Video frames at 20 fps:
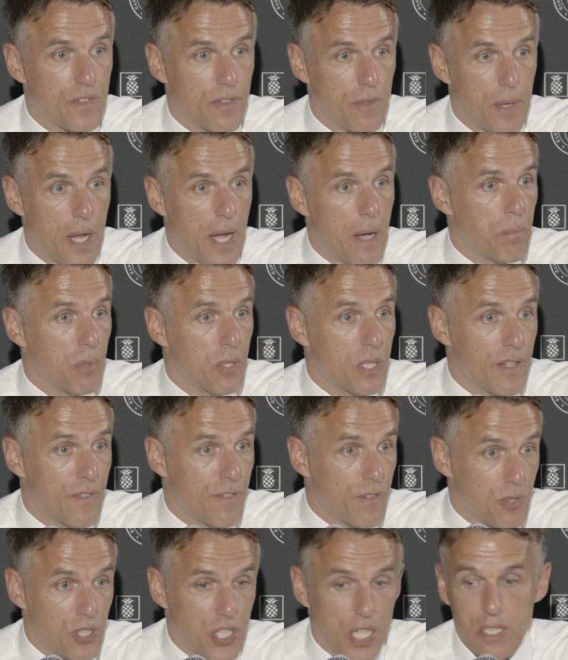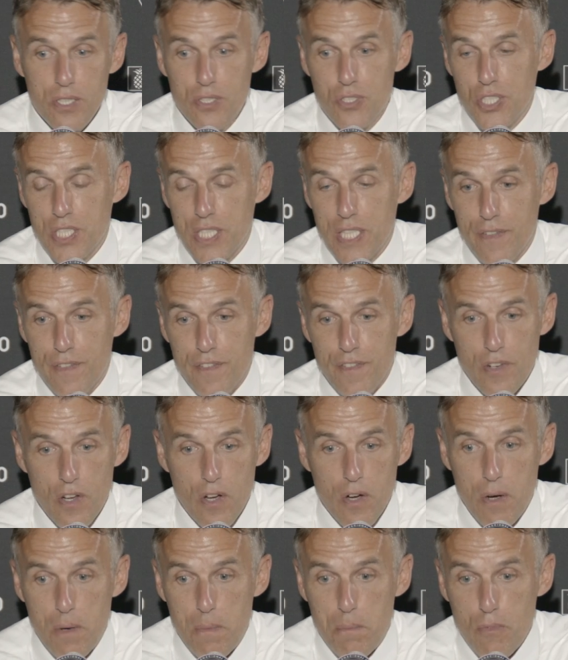from Napoli, from Chelsea,
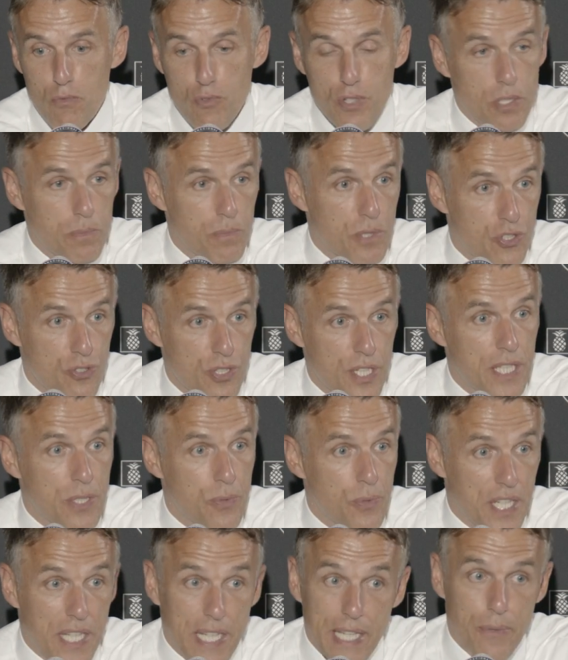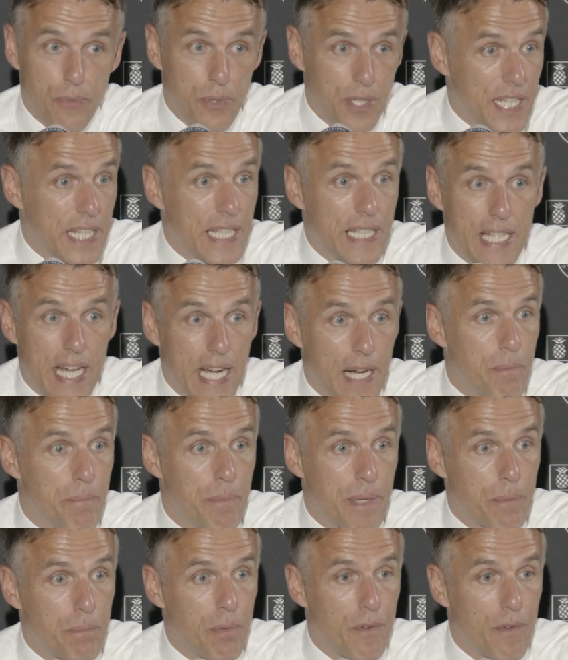from Real Madrid. We need that big